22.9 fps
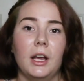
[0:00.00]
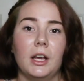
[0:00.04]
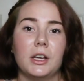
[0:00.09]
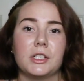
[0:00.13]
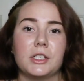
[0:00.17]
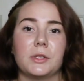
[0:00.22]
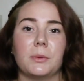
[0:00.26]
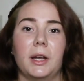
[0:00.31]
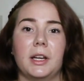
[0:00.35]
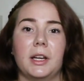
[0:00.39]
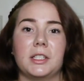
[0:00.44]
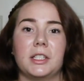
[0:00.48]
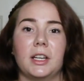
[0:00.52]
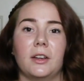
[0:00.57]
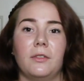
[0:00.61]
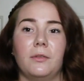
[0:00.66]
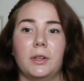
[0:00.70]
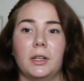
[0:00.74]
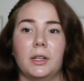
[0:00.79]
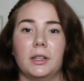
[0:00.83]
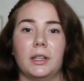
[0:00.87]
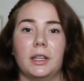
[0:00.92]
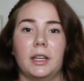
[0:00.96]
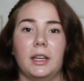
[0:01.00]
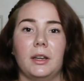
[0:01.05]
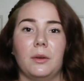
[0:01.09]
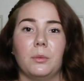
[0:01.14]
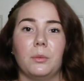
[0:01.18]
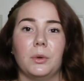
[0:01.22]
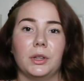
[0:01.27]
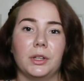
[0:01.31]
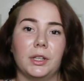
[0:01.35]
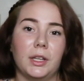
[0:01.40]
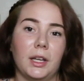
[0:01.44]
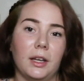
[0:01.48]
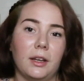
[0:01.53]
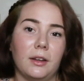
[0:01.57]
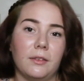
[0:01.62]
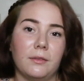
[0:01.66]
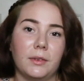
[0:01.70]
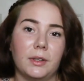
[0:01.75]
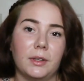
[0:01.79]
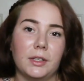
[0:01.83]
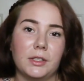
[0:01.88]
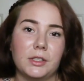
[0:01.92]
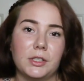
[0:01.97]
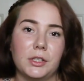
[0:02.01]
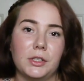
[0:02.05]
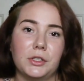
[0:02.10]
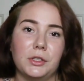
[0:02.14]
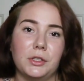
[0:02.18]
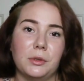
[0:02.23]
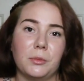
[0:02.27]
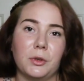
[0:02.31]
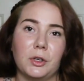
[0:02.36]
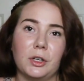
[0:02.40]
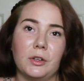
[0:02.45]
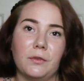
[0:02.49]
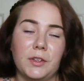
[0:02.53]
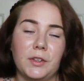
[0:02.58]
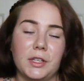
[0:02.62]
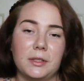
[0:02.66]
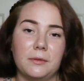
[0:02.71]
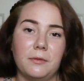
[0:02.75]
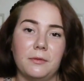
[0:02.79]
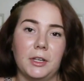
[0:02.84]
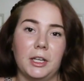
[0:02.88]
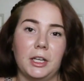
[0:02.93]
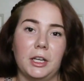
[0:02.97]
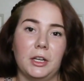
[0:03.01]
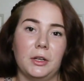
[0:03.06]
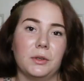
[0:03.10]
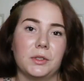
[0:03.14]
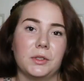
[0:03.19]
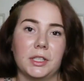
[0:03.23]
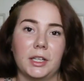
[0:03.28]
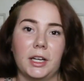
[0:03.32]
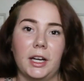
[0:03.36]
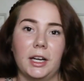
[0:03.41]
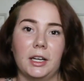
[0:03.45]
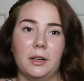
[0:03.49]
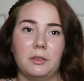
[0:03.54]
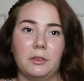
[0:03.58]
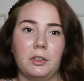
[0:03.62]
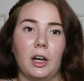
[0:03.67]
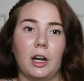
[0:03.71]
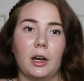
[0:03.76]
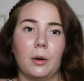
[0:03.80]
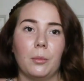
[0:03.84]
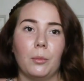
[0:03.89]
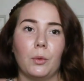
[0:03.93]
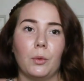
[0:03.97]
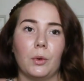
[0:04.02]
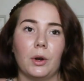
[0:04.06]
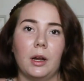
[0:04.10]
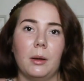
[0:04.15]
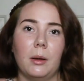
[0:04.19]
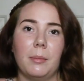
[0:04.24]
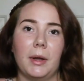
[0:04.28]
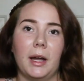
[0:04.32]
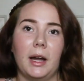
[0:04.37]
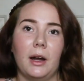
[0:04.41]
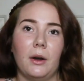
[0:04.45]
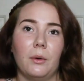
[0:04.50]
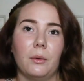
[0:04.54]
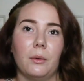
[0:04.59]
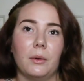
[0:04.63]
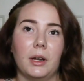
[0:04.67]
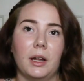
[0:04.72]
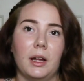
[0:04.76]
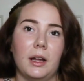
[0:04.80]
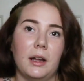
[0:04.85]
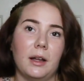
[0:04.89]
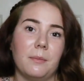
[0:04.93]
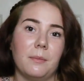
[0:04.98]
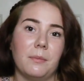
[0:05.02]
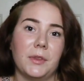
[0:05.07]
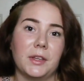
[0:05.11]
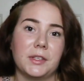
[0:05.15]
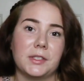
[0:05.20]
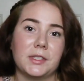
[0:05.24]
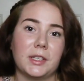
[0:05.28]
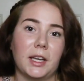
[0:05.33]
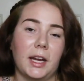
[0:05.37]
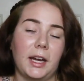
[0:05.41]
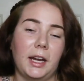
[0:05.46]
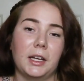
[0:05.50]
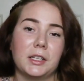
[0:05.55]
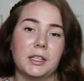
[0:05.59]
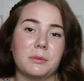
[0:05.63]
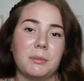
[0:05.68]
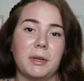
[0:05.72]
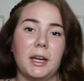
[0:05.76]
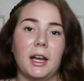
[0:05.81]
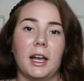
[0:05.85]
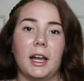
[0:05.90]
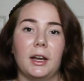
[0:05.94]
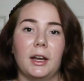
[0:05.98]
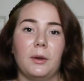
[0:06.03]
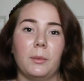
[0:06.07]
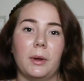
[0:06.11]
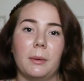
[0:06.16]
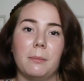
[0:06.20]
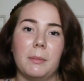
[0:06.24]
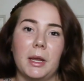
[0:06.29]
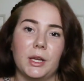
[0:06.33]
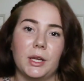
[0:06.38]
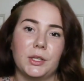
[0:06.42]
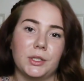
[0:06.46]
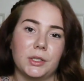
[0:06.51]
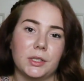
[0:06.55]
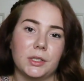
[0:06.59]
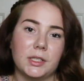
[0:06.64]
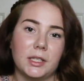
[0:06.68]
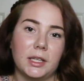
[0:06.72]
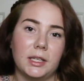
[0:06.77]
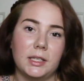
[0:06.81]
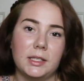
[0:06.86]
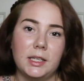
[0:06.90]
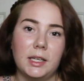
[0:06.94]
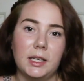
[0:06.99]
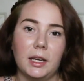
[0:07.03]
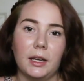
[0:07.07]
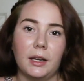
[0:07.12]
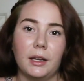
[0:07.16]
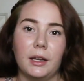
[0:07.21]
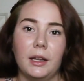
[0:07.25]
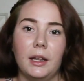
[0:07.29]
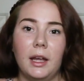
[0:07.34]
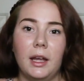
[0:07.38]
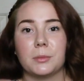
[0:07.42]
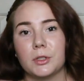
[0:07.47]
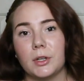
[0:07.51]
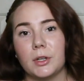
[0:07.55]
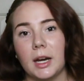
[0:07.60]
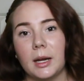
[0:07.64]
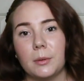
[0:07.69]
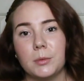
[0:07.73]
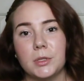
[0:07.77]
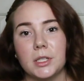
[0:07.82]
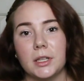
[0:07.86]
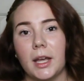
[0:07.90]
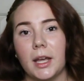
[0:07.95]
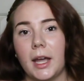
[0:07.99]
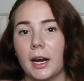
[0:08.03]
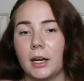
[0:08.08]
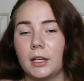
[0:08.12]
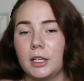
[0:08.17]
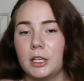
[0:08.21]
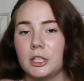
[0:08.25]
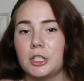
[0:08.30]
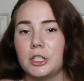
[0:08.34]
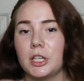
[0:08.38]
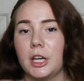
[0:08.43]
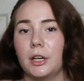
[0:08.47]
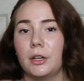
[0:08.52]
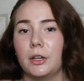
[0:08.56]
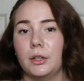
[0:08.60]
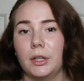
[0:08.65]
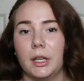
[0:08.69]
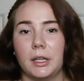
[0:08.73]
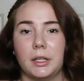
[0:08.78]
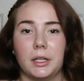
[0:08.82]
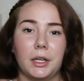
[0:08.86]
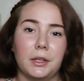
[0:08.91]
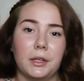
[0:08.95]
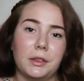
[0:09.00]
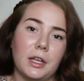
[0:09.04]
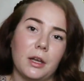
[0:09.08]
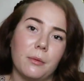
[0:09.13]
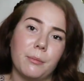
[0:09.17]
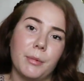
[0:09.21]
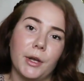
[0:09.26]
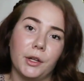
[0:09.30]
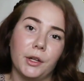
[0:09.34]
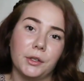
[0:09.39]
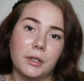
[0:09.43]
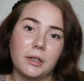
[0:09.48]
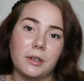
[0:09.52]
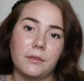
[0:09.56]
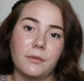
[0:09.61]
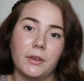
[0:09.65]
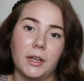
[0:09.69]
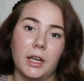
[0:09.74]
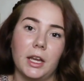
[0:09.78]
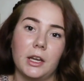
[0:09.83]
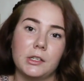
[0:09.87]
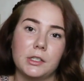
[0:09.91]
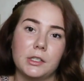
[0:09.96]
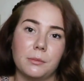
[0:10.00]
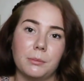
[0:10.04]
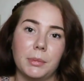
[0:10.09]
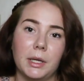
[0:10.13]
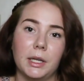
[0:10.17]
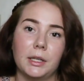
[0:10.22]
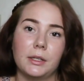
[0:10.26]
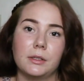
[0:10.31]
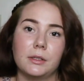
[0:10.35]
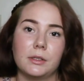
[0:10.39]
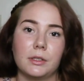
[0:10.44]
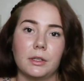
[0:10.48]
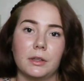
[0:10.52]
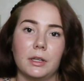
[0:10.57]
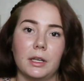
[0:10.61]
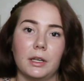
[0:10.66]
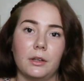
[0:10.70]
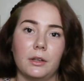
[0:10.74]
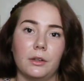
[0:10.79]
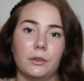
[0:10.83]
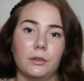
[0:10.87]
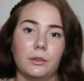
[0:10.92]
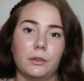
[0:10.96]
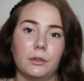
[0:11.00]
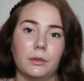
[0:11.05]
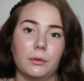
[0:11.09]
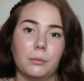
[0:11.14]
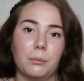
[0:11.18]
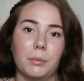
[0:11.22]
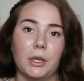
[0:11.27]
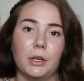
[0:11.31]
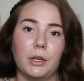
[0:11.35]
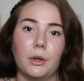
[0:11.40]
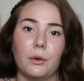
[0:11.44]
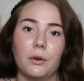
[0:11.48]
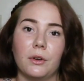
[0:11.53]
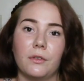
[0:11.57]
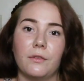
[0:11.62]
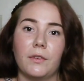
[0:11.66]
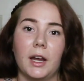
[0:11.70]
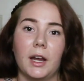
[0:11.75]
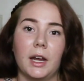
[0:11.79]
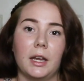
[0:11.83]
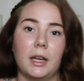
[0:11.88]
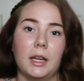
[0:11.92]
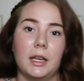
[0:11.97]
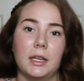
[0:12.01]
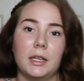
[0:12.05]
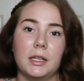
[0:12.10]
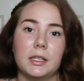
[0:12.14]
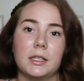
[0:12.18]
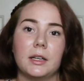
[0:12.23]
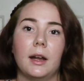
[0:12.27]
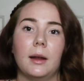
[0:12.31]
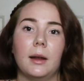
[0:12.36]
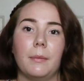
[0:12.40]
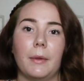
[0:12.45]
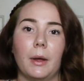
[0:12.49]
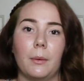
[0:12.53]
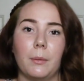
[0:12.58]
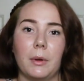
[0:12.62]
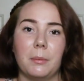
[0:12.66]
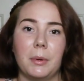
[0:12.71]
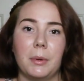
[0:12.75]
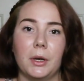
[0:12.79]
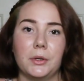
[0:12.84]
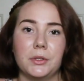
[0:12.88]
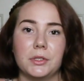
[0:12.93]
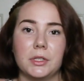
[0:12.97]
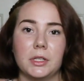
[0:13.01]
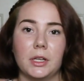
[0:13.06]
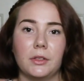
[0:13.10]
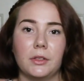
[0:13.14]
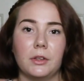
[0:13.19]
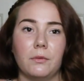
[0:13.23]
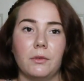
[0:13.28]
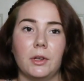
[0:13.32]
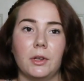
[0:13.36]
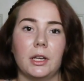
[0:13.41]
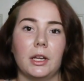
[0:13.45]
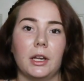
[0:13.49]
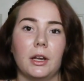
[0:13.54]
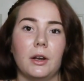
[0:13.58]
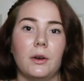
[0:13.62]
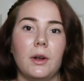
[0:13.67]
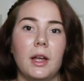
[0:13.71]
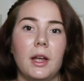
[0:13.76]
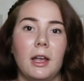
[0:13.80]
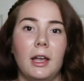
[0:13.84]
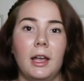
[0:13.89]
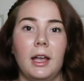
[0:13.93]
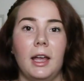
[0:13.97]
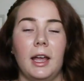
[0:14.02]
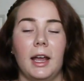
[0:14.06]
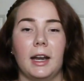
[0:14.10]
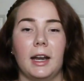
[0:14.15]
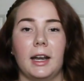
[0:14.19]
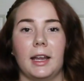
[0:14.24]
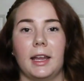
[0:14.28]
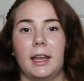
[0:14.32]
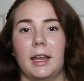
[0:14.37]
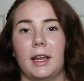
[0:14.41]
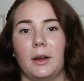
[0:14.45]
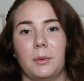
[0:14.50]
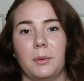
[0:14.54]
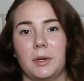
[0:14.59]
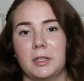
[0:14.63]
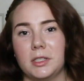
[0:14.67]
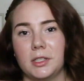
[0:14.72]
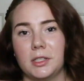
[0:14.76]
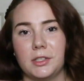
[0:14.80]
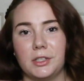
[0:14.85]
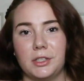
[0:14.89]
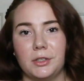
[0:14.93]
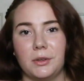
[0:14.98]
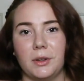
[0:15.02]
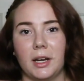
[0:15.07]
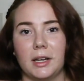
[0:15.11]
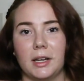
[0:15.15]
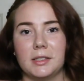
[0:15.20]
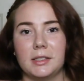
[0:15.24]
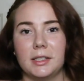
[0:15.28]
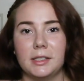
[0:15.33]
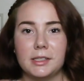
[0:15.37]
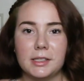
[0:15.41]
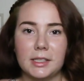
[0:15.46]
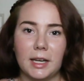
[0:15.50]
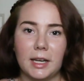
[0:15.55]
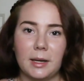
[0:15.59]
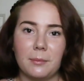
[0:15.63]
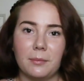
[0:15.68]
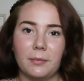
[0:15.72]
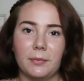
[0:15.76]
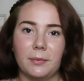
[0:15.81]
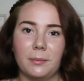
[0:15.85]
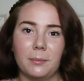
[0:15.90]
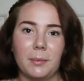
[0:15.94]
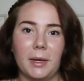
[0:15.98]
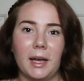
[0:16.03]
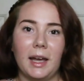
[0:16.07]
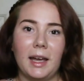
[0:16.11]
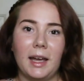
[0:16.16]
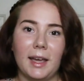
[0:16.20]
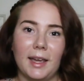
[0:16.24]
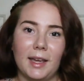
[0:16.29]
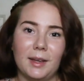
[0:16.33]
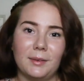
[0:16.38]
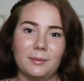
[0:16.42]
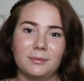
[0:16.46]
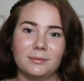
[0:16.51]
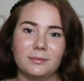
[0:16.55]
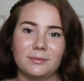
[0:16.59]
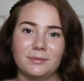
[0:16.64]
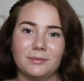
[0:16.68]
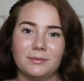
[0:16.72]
So I definitely will love to do more of these videos and kind of talk more about um, the science behind what makes your skin tick. Subscribe to the acne channel and hit that bell notification button so that you'll be notified anytime that we post another video. And I can't wait to see you guys next time. Bye!